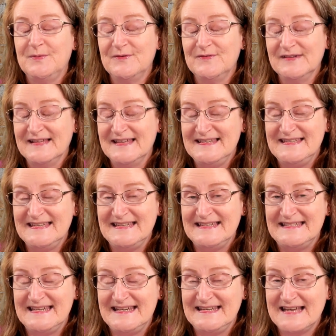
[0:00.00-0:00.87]
releasing
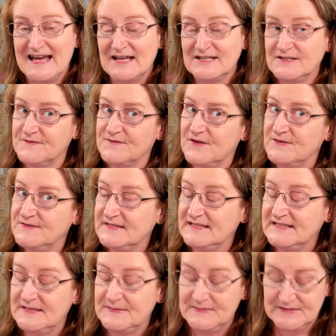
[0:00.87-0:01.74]
details of those
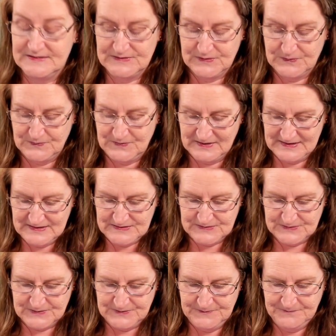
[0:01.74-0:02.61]
exhibitors really
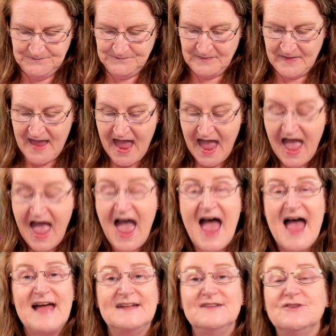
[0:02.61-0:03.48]
soon.
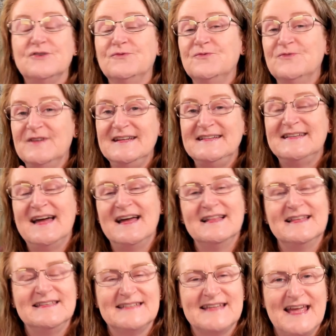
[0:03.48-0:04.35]
And
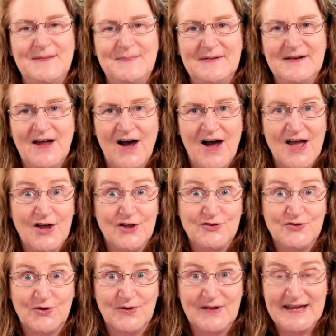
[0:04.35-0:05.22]
retailers, keep an eye on
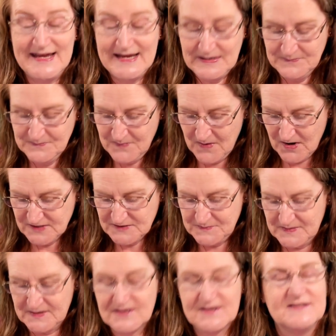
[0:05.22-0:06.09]
your inbox
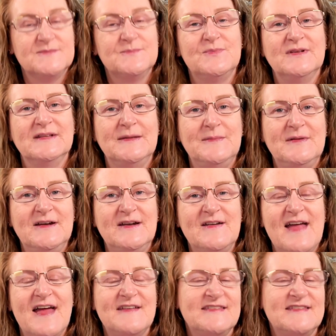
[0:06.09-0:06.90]
because Pakenham